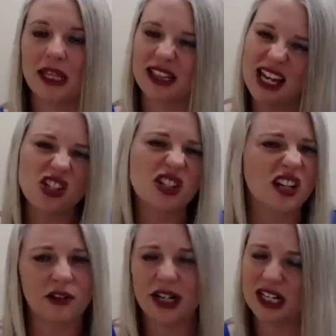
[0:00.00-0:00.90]
Like that just
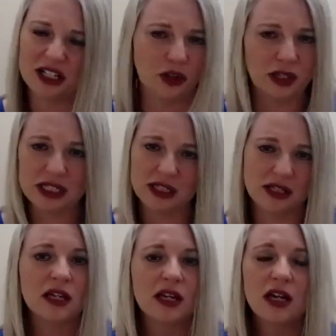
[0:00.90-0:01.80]
already
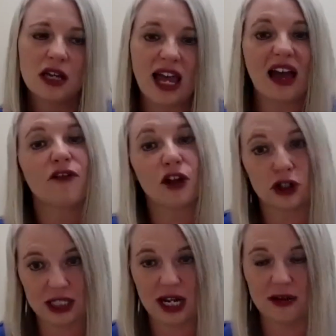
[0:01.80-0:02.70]
decreases that
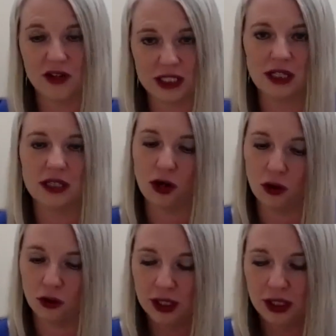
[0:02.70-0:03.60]
first time visit.
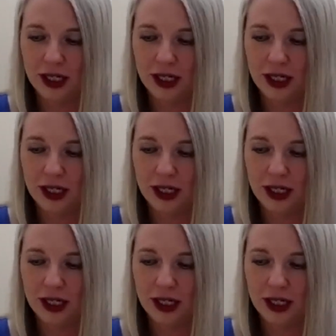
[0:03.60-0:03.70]
So